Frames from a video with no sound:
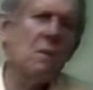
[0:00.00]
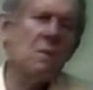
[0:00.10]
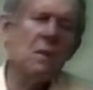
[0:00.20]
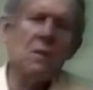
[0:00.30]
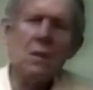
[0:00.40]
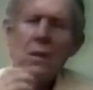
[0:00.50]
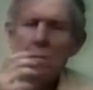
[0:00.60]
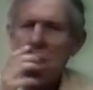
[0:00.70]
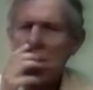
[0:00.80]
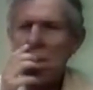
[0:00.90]
St.
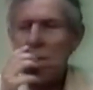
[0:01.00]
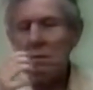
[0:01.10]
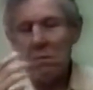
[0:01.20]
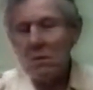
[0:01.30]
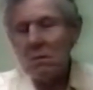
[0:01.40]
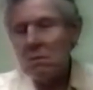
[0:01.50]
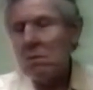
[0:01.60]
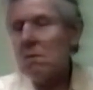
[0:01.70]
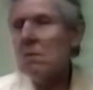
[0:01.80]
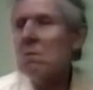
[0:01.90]
Thomas says, which
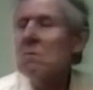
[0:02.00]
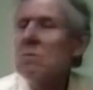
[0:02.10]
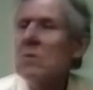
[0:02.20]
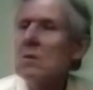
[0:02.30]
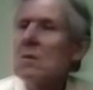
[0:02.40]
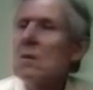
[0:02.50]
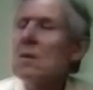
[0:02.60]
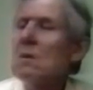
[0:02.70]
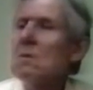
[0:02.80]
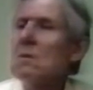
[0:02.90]
is
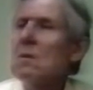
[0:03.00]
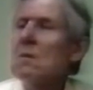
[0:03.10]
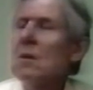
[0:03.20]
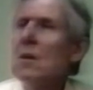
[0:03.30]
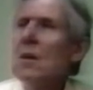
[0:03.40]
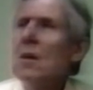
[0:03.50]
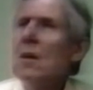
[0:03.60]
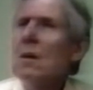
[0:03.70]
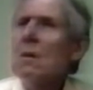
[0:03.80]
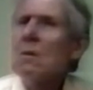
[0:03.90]
clear, that
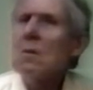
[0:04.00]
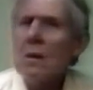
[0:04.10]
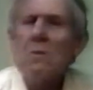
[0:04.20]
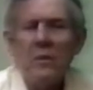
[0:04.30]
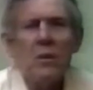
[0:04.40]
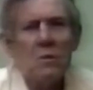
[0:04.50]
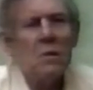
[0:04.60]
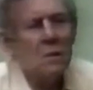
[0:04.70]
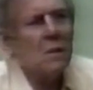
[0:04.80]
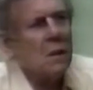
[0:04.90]
God
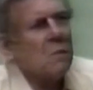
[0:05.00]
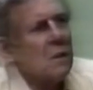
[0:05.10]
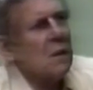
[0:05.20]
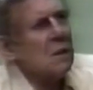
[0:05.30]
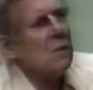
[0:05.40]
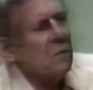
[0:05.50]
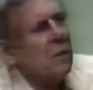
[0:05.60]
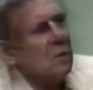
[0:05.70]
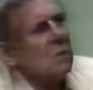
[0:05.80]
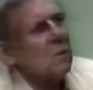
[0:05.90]
functions in everything that
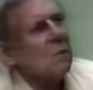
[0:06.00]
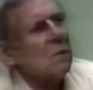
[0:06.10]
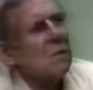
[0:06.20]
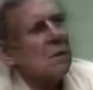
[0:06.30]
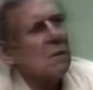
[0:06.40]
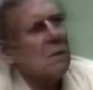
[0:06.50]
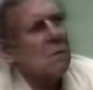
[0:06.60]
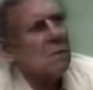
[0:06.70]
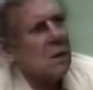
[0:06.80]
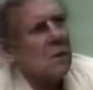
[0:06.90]
functions.
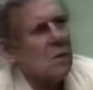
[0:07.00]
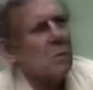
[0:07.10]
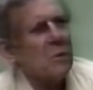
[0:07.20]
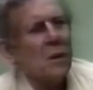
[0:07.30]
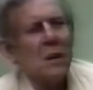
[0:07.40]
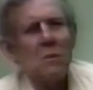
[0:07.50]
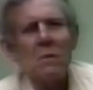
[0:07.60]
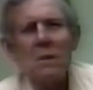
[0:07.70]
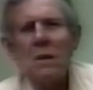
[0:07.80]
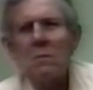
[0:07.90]
Deus operator
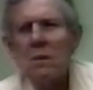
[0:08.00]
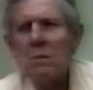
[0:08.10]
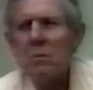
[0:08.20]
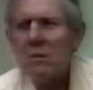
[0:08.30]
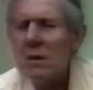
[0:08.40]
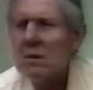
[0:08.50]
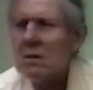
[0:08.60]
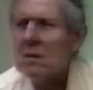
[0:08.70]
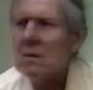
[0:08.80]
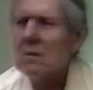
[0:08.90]
and omnia
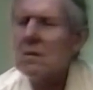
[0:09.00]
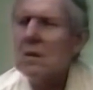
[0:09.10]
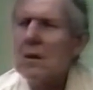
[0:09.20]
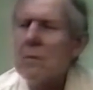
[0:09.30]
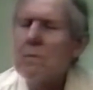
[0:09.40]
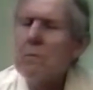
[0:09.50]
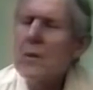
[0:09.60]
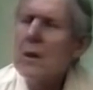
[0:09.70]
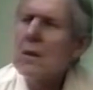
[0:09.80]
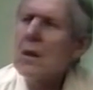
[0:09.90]
operant is the
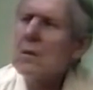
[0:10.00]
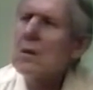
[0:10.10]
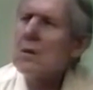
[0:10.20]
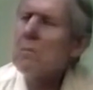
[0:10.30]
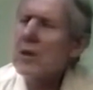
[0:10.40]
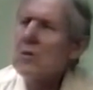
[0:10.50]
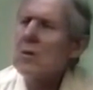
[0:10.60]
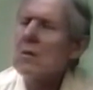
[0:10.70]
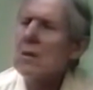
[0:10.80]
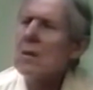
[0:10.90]
Latin
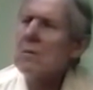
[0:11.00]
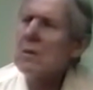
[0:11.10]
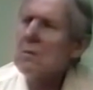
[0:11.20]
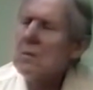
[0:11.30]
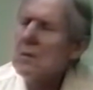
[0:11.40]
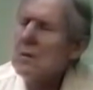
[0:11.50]
expression of it.